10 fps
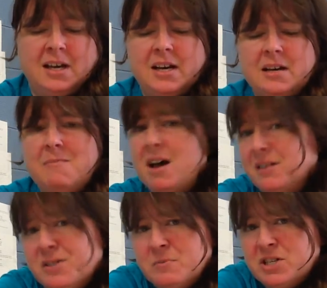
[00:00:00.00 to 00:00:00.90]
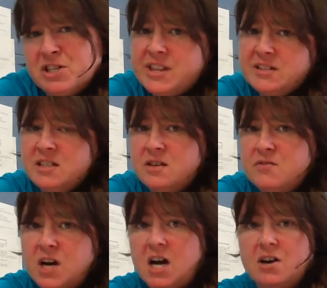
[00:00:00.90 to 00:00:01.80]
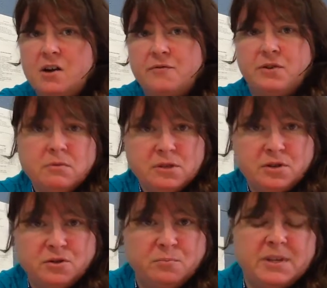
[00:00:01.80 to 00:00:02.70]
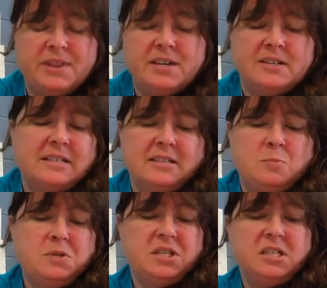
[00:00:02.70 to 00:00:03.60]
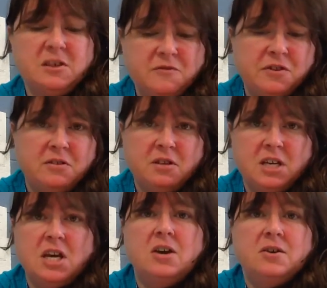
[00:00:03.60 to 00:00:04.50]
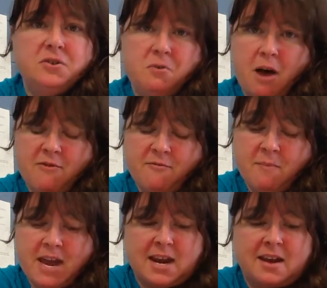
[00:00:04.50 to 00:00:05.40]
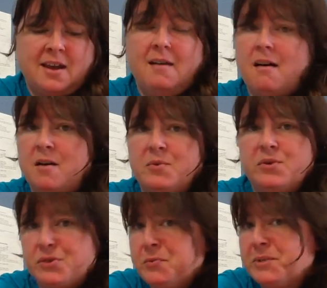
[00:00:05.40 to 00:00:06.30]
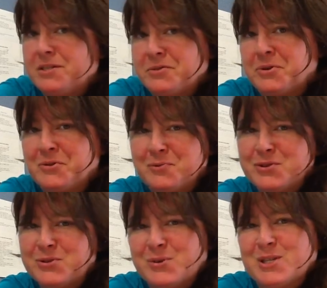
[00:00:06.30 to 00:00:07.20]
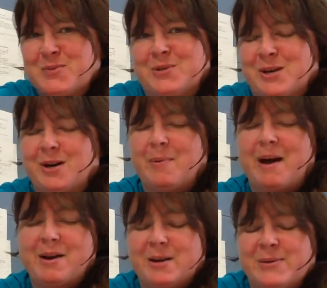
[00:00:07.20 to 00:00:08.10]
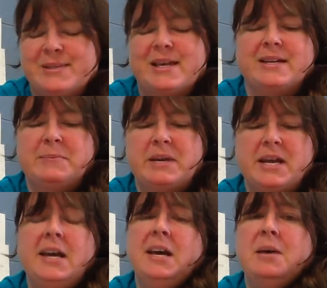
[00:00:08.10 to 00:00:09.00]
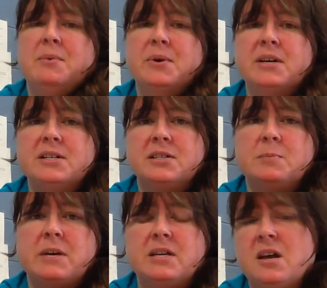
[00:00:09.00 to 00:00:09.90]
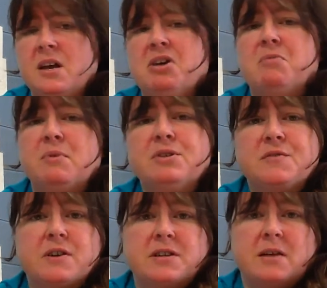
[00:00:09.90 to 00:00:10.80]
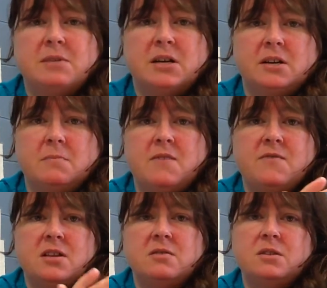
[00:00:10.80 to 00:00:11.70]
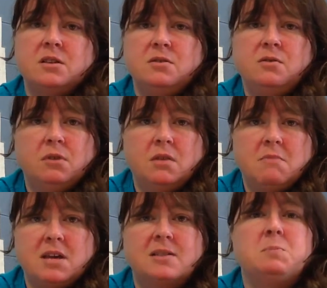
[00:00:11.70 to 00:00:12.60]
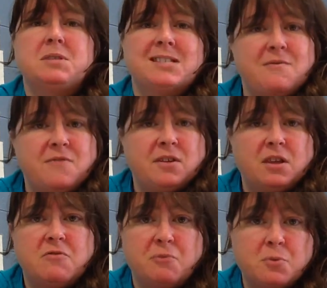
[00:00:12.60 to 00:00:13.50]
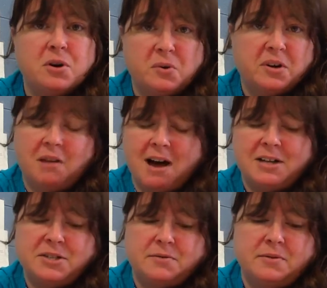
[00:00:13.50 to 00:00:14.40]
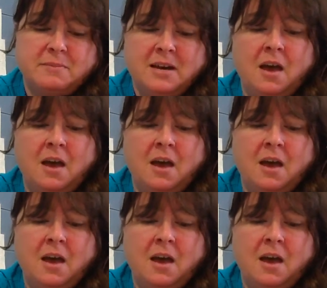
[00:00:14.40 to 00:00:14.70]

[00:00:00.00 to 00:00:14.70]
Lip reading: Not so much things that you've gotten off YouTube, but things that specifically you have made. YouTube is still a good resource, and we'll talk about how to use that in a minute. But we're going to spend most of our time talking about videos that you can make specifically for your classroom.